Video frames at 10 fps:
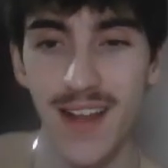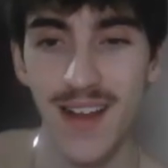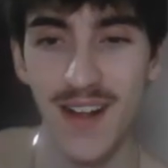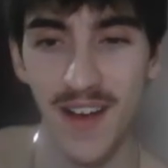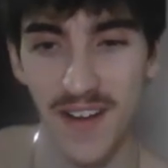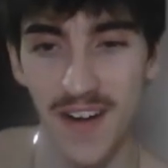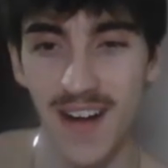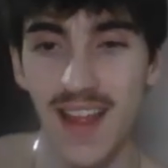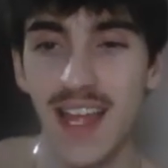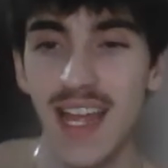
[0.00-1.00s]

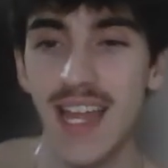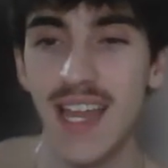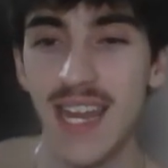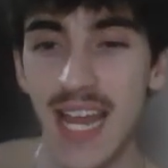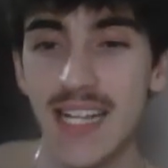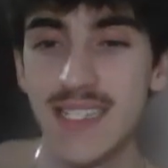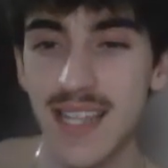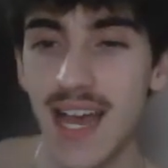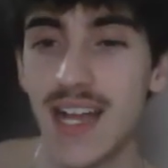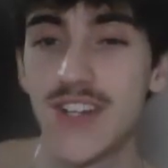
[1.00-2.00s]
Cutter Night
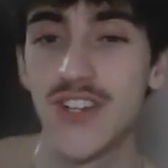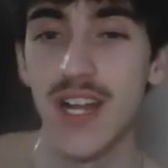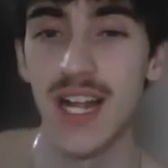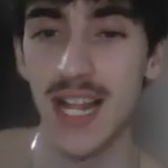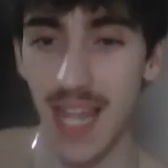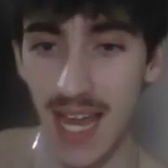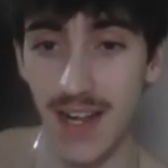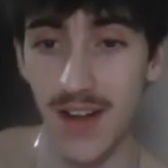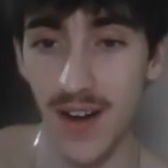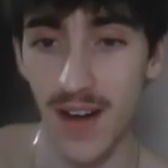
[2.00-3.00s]
Slash
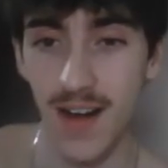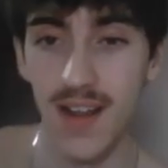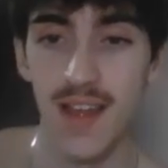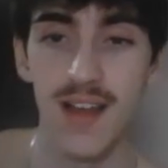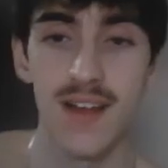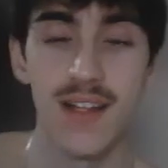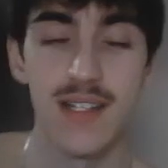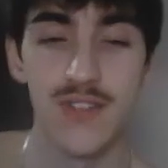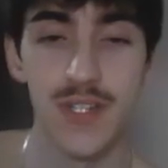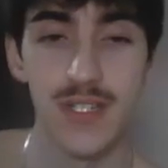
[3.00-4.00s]
Gligar.
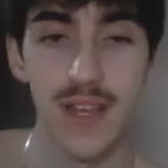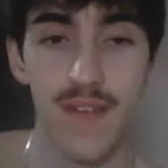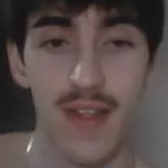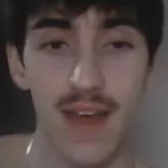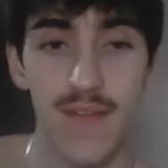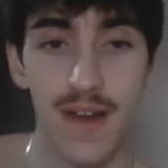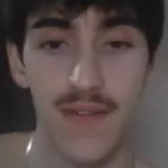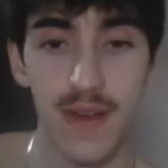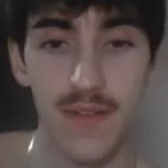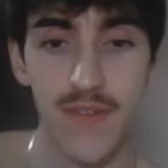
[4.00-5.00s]
Jesus, say that
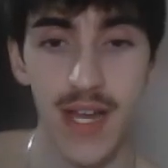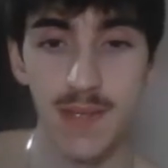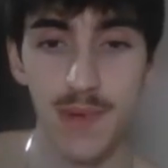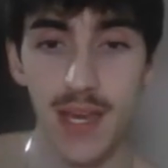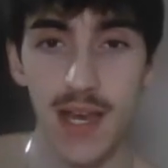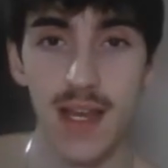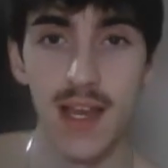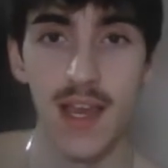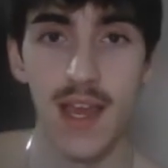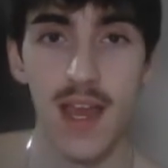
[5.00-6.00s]
5 times fast. But yeah,
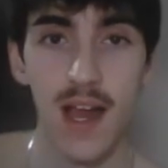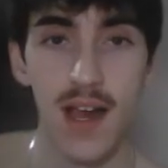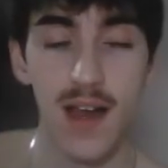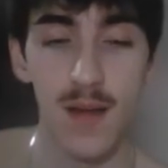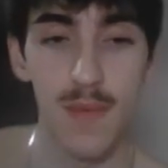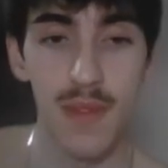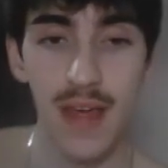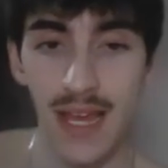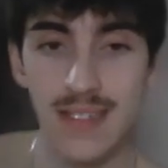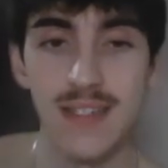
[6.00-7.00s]

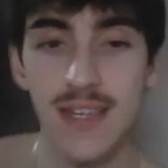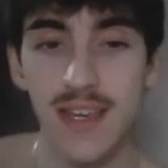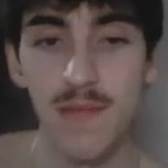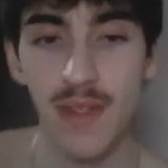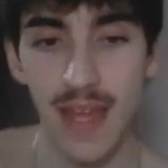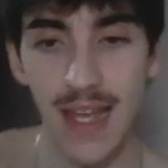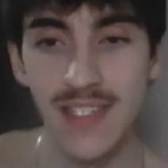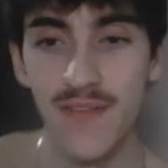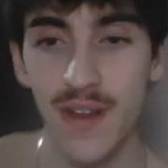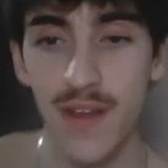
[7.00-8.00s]
that is the team. That
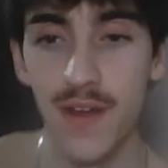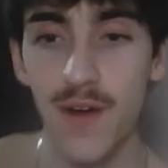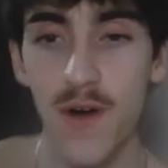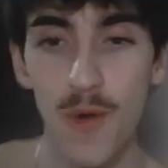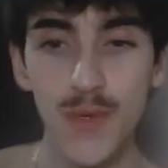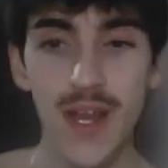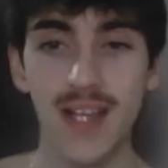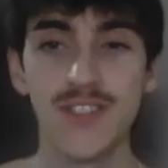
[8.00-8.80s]
is the video. Hope you guys